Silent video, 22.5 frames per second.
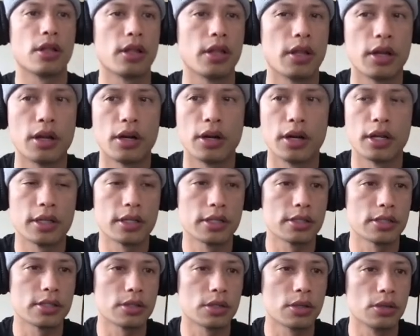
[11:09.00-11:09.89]
All right,
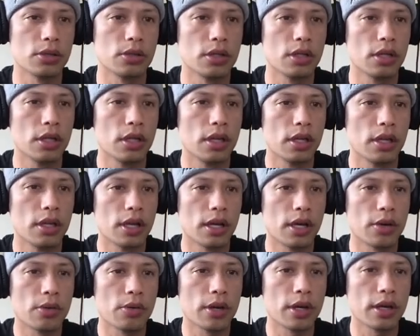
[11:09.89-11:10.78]
this is cool.
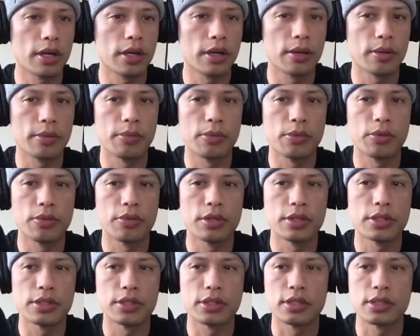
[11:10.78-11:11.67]
How do I move
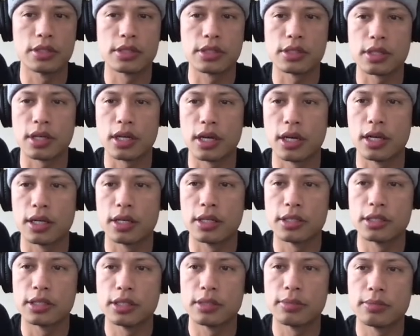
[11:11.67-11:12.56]
this to the side?
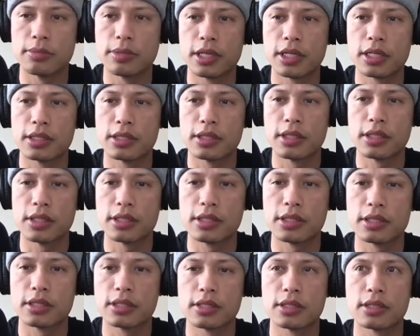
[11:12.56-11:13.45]
Is it because of
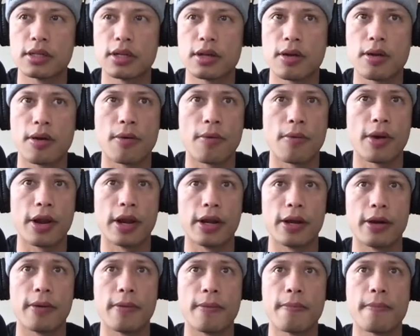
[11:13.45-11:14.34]
this? Right
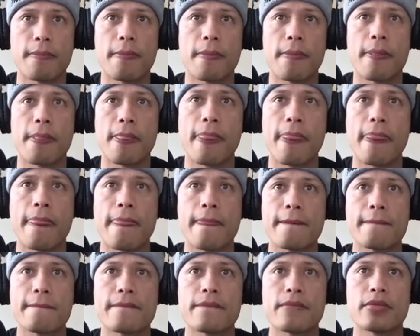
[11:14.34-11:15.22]
here.
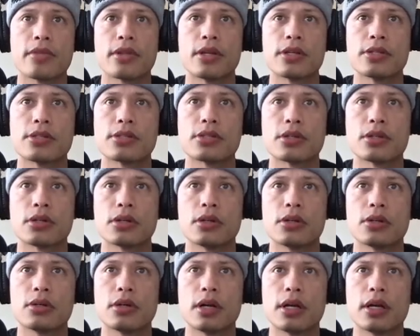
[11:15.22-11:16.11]

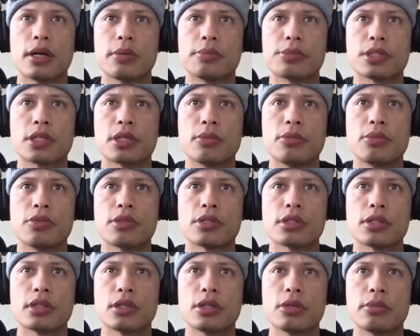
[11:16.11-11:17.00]
So I'm just gonna move
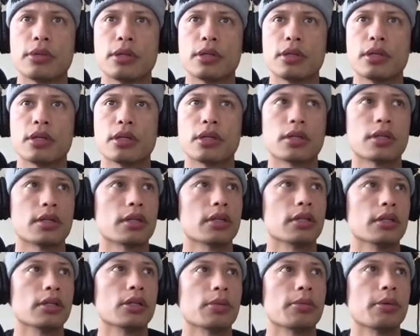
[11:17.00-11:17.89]
this a little bit, a
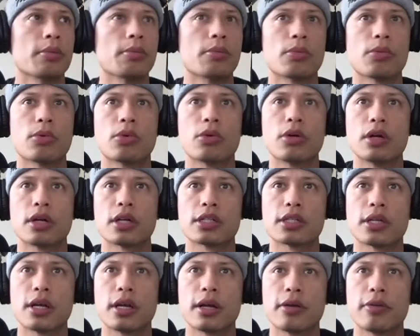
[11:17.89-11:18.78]
little bit more
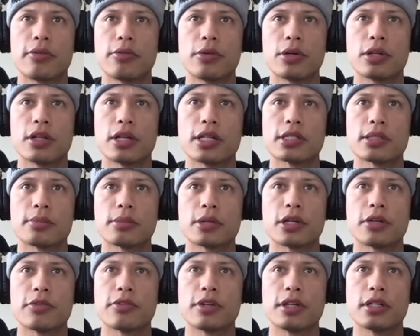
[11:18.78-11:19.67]
because I realize I'm
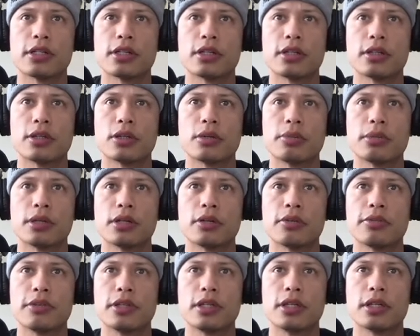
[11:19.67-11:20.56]
covering a little bit
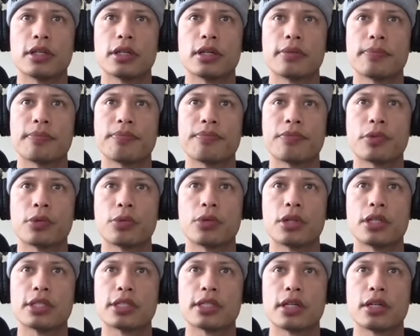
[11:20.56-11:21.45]
of the uh,
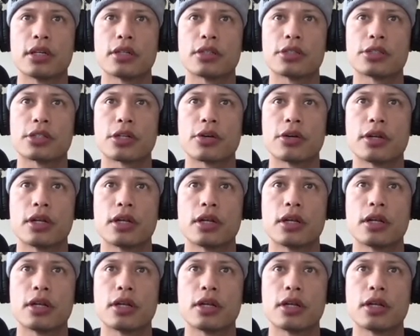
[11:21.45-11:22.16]
real estate on the screen.